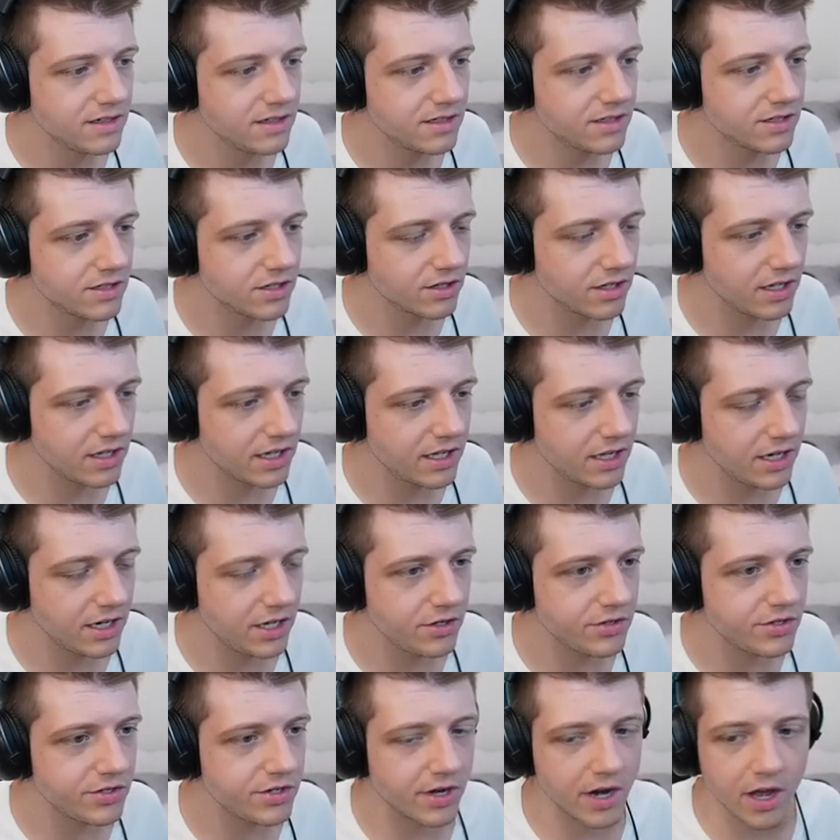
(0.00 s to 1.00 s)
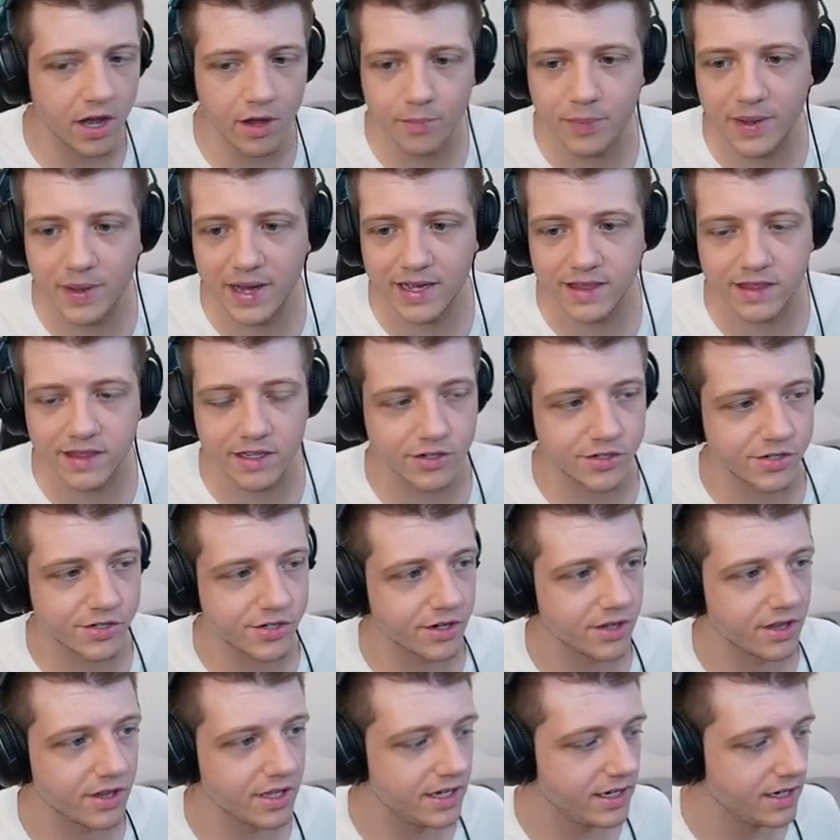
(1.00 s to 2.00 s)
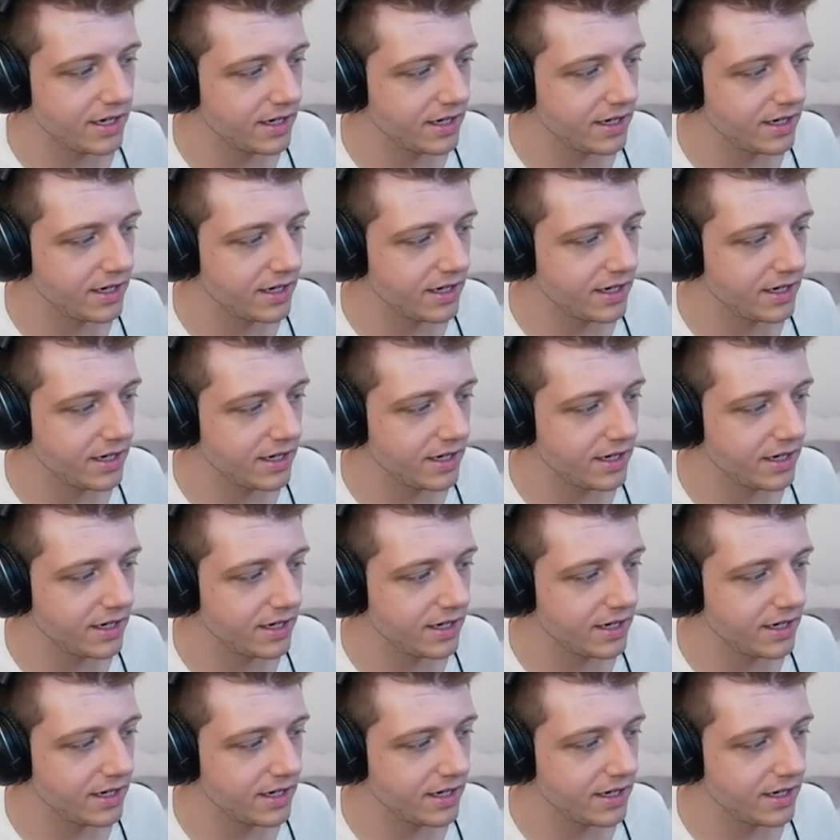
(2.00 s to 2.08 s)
Certainly could have used your help back there, Shirley.